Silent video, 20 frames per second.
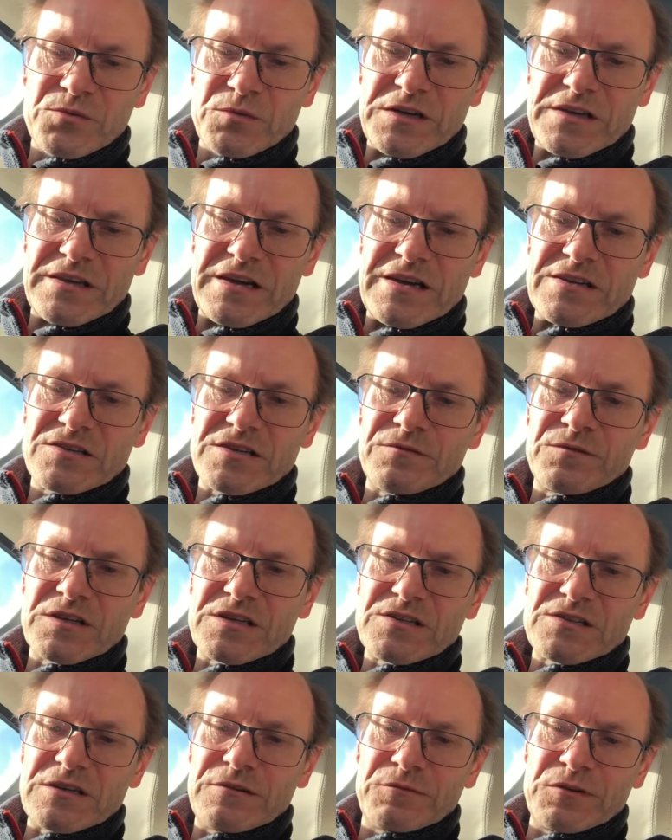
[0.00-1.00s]
the
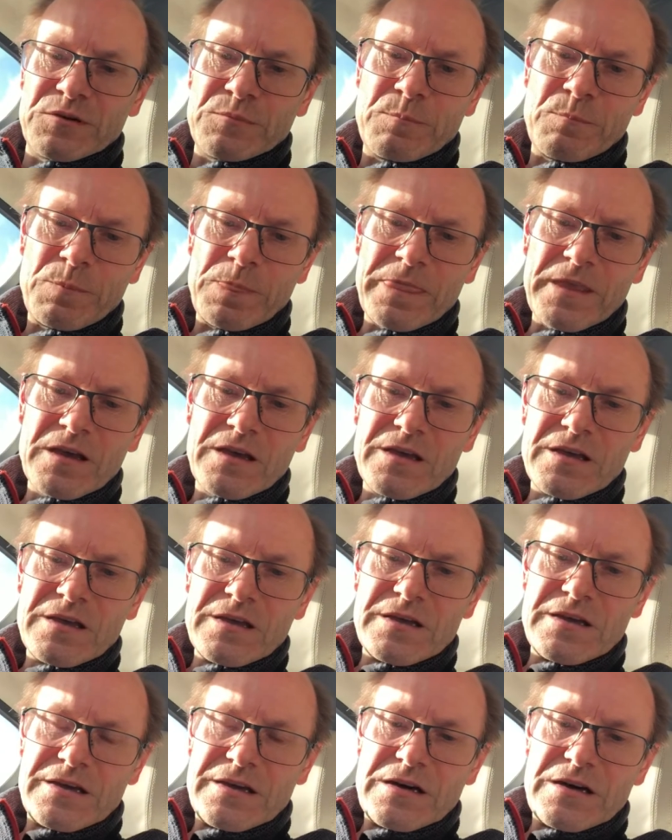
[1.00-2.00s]
A77,
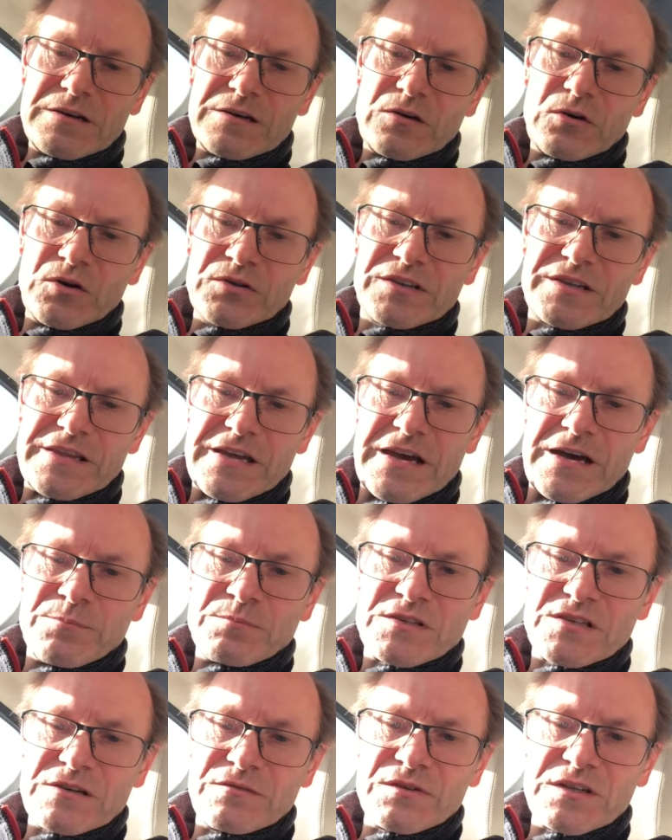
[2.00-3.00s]
onto the
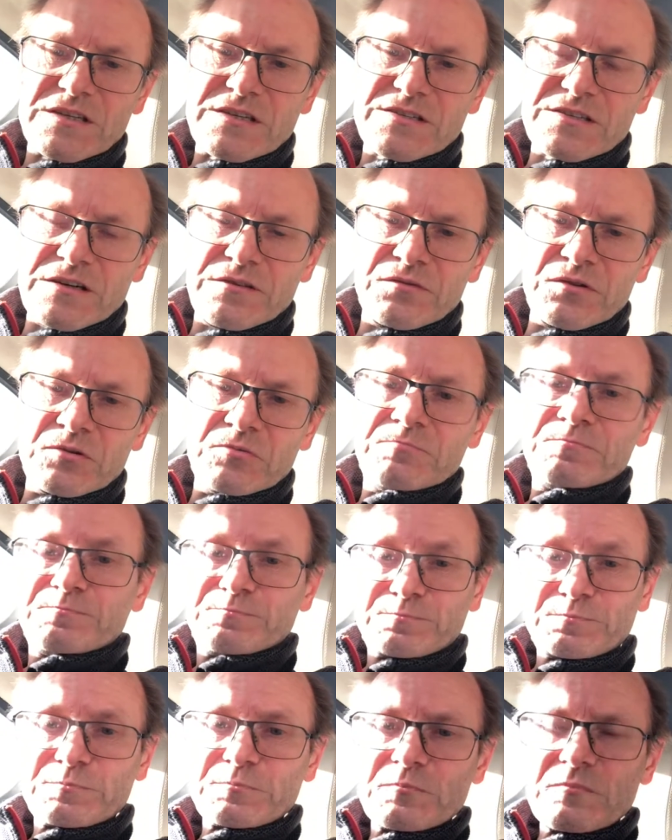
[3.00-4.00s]
M77,
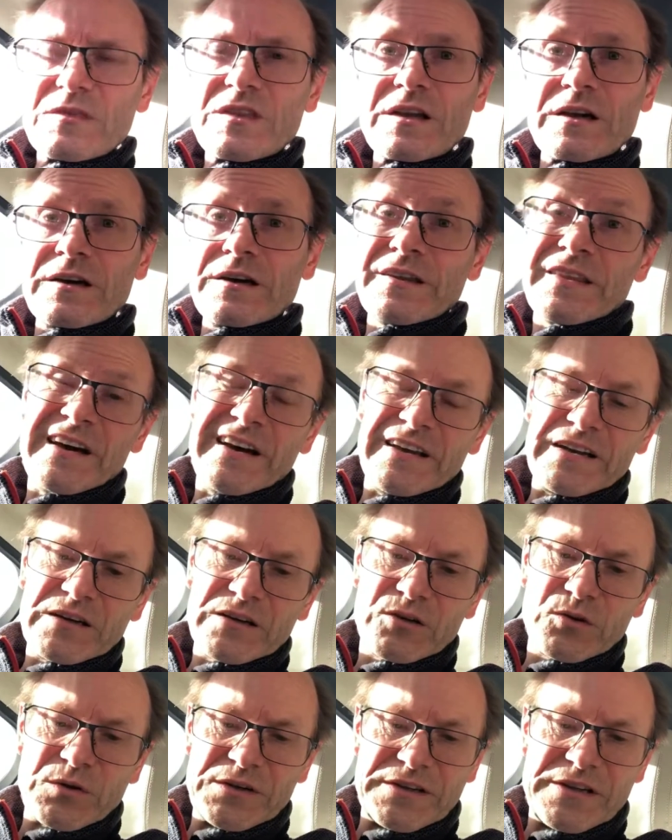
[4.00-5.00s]
and then a
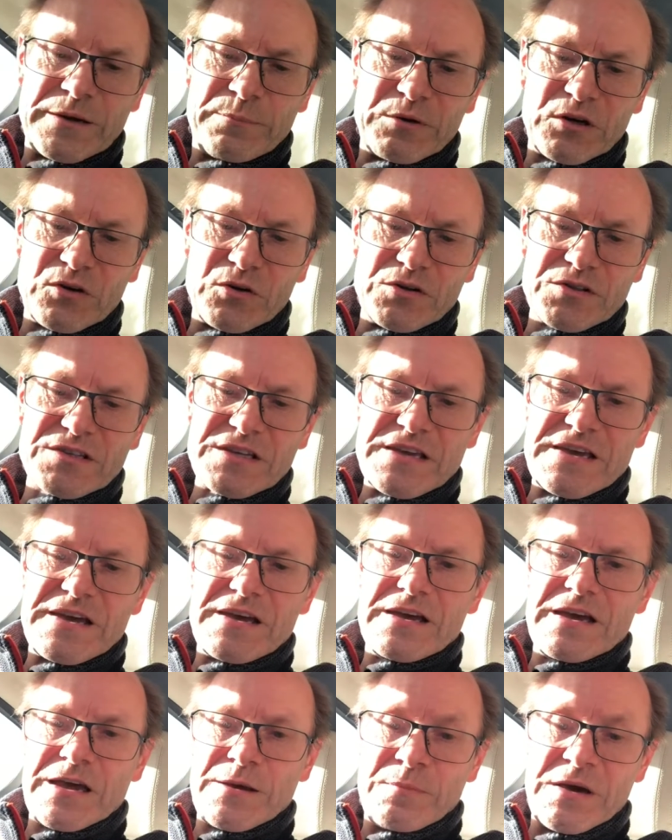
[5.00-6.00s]
quick nip across the
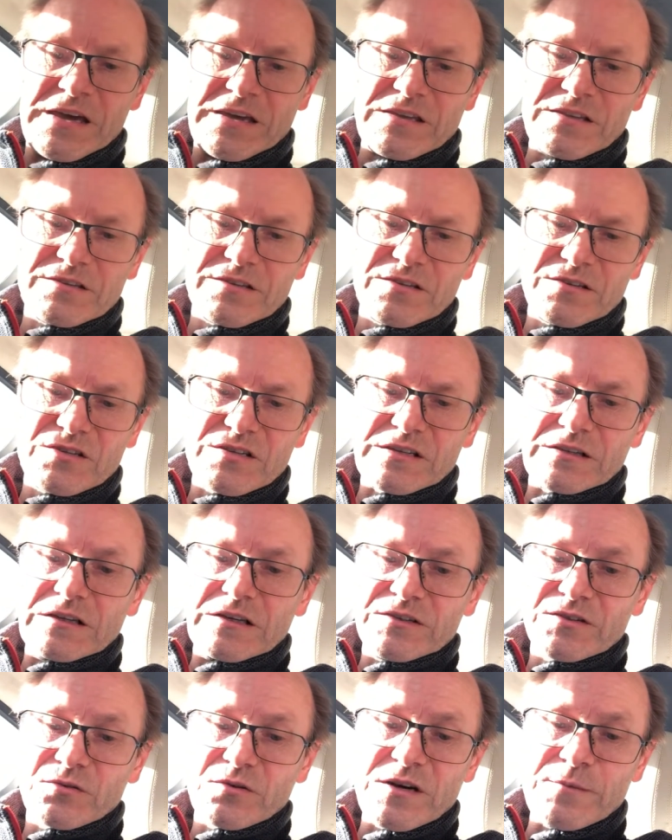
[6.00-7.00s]
M8 to
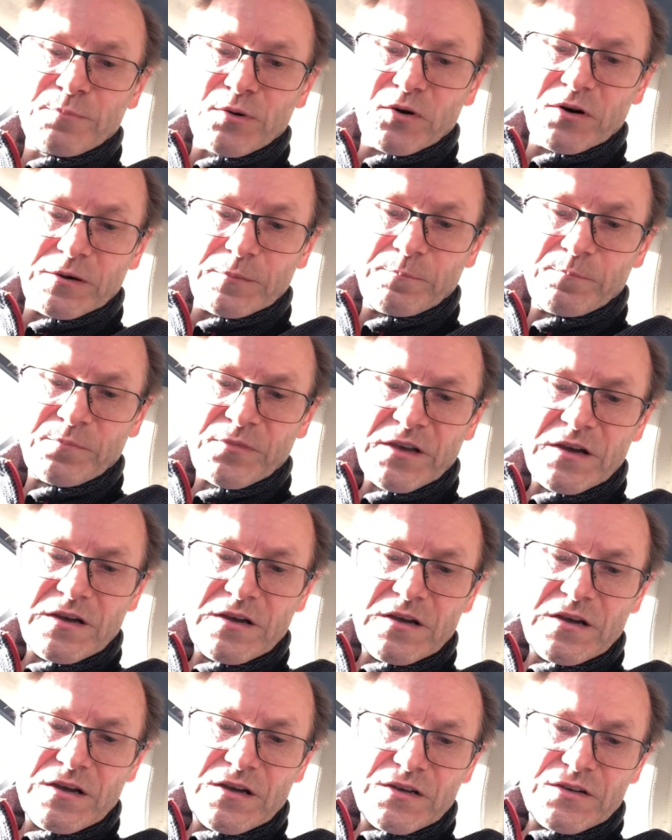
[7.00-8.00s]
Glasgow Airport.
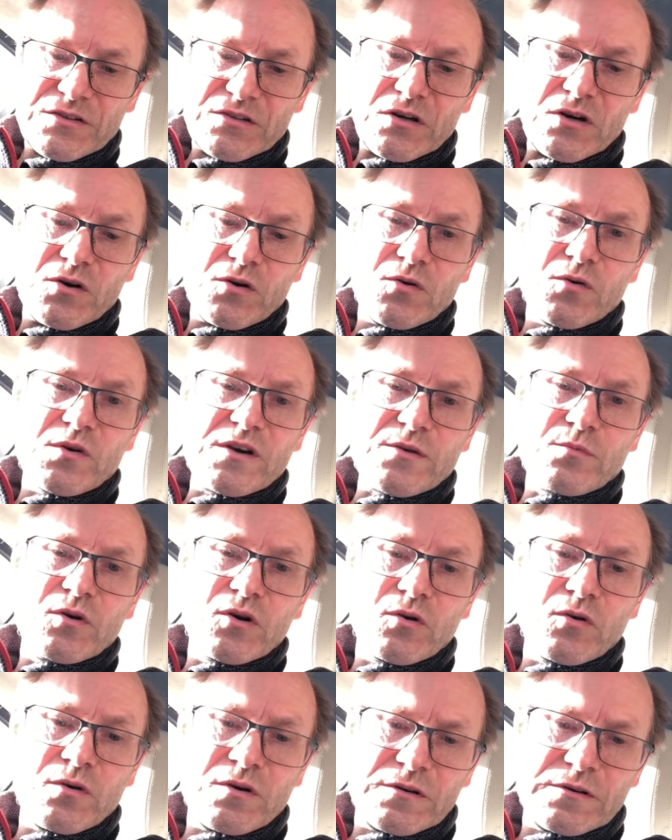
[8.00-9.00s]
So we
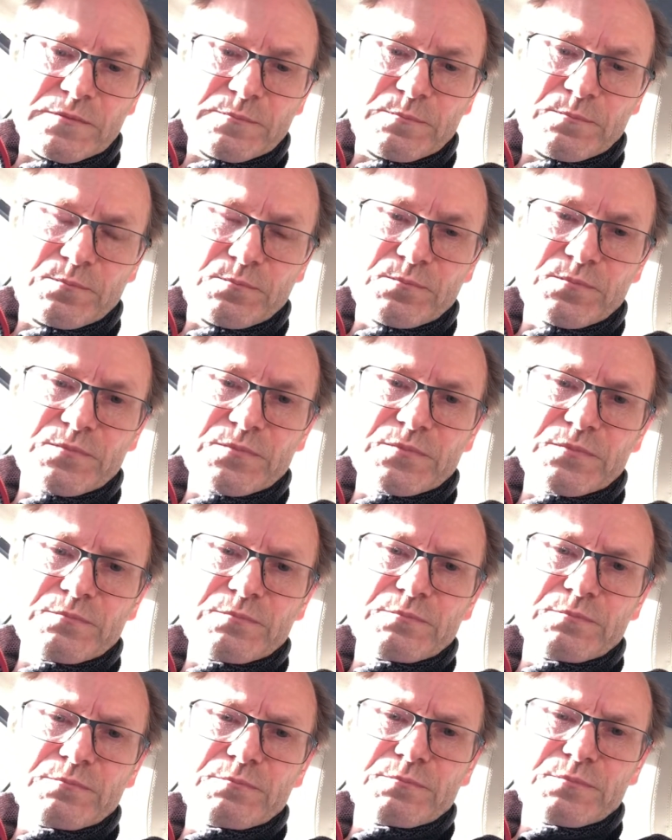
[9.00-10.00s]
will
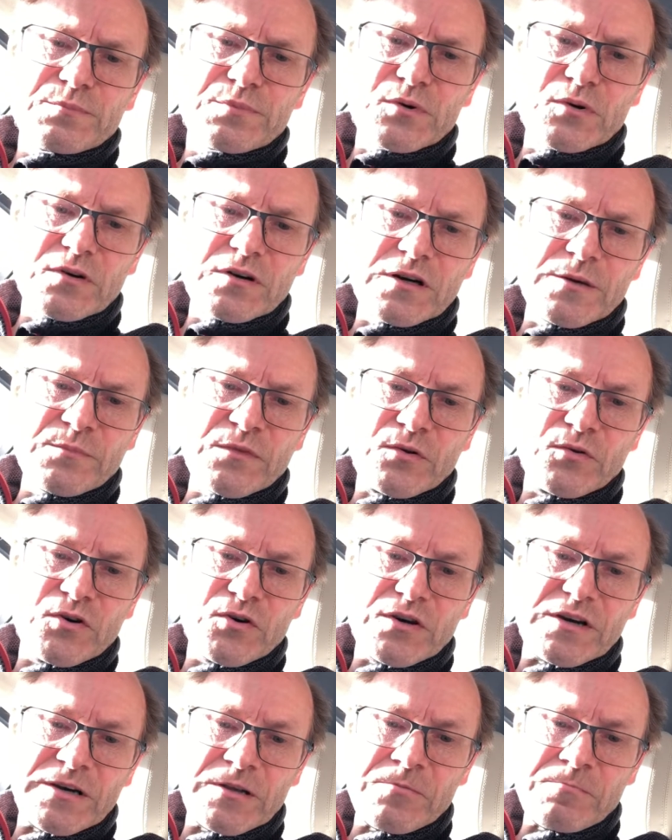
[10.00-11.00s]
program the
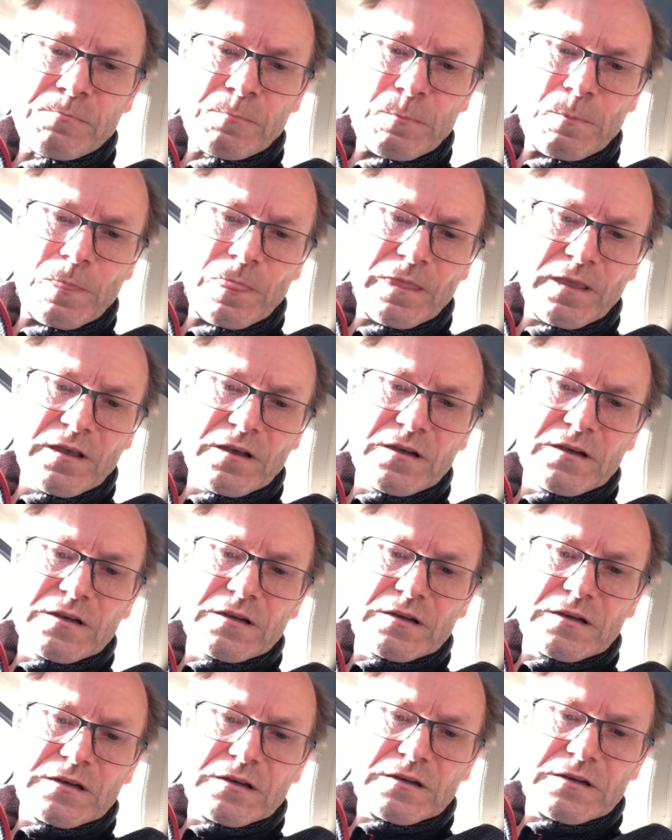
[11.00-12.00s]
route in.
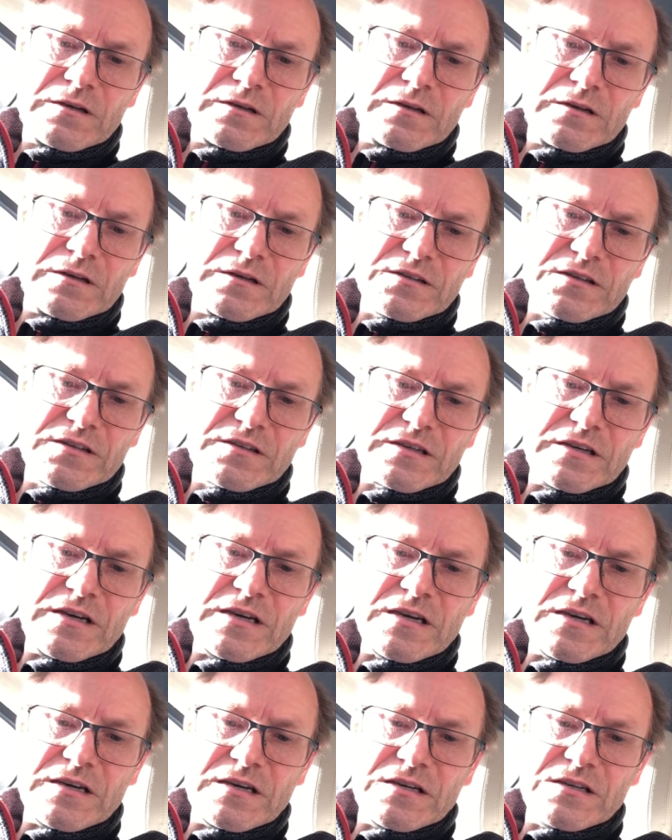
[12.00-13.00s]
As I say,
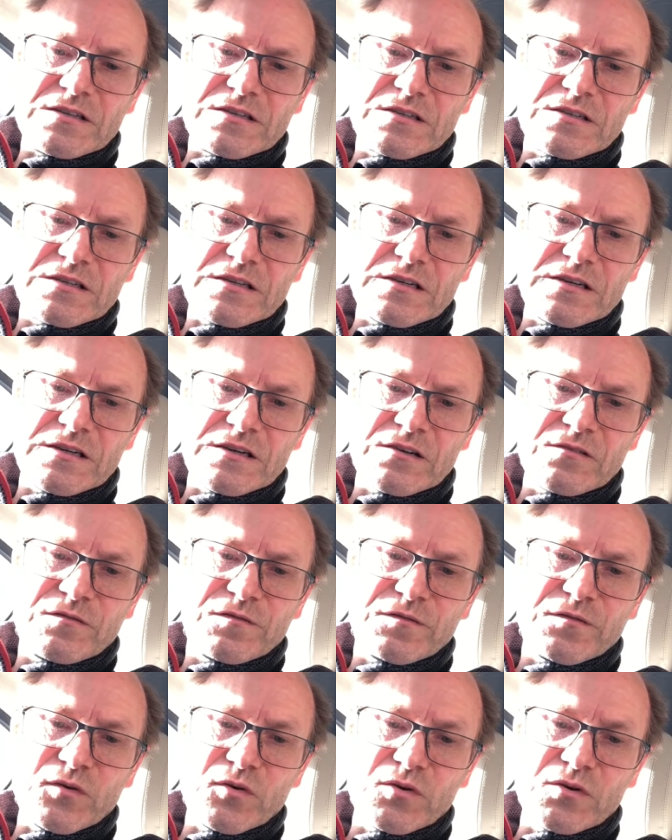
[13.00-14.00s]
it's saying
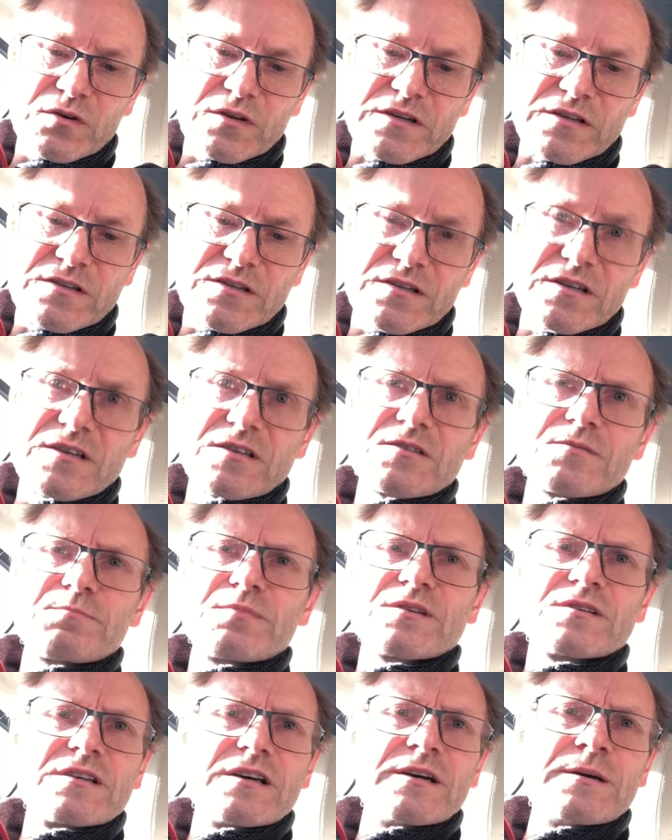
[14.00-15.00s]

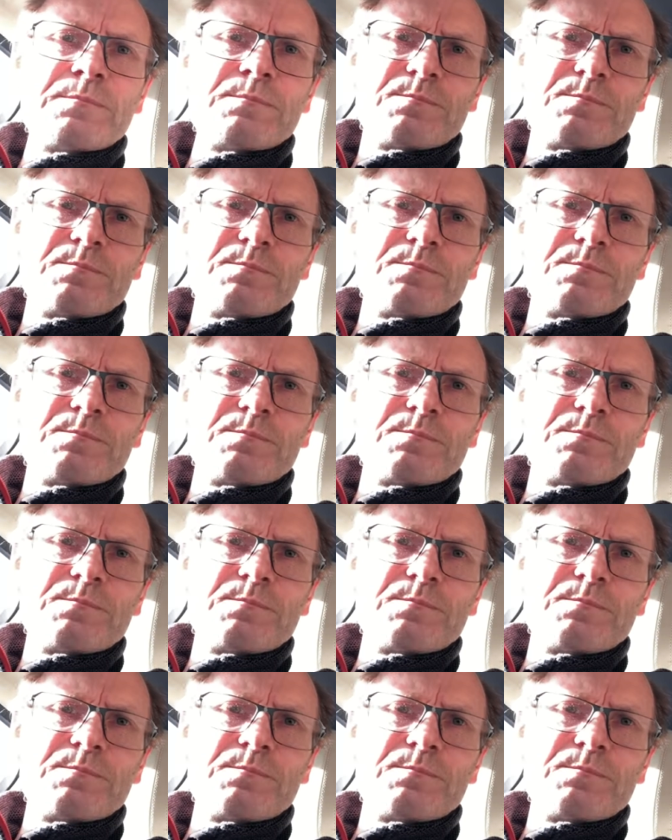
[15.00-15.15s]
46%.